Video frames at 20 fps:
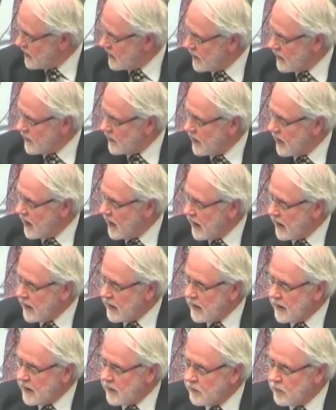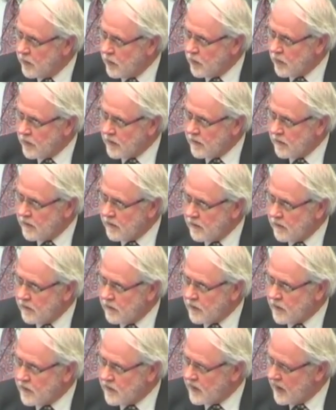is highly important for
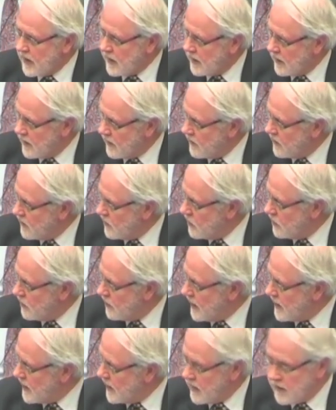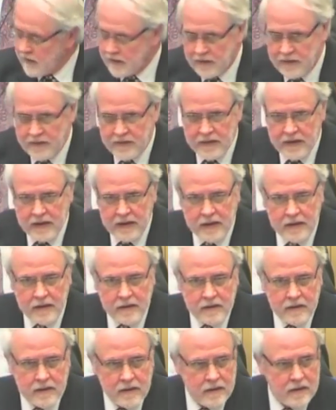science to better understand
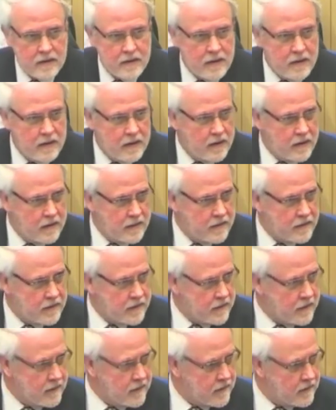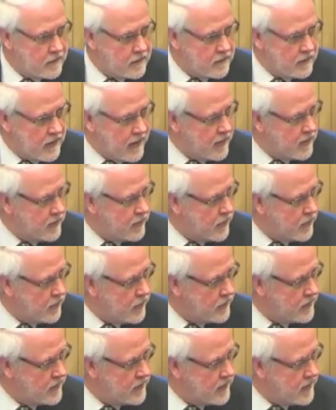the
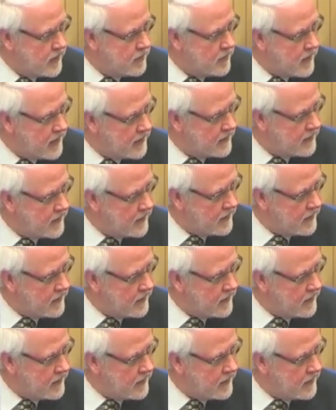transport and mixing